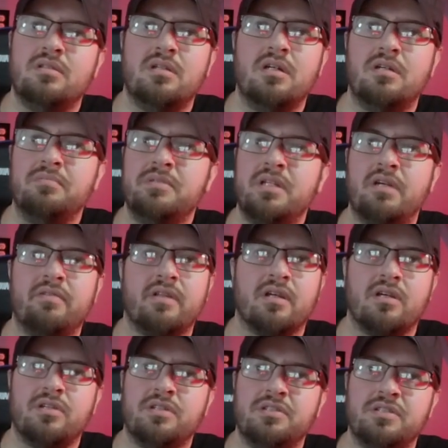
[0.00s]
Did everything I
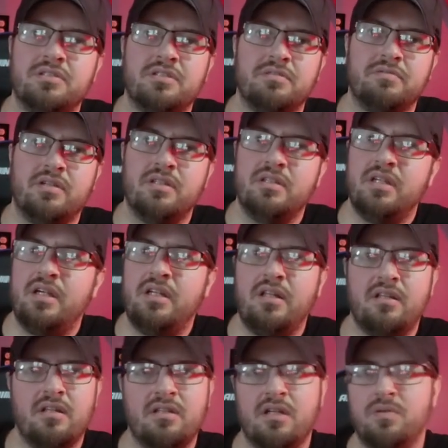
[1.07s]
could just to find anything
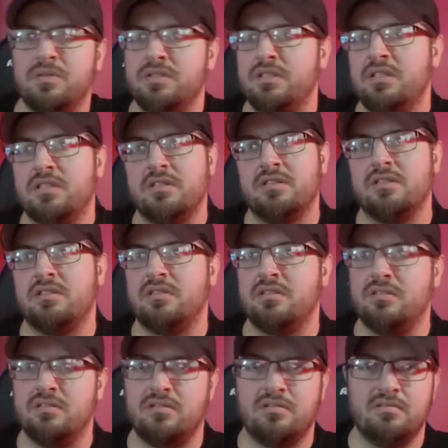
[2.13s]
that was
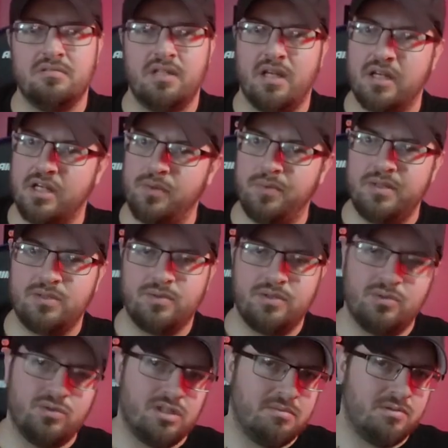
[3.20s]
inconsistent that I could reach with the
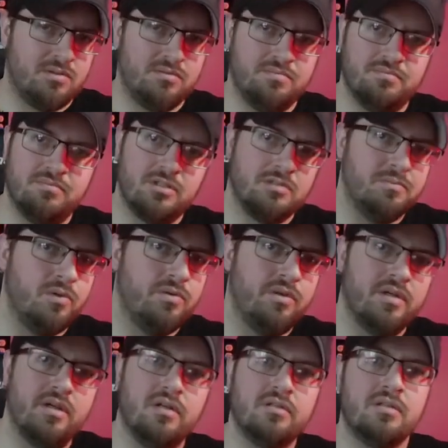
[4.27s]
Dremel, smooth it out.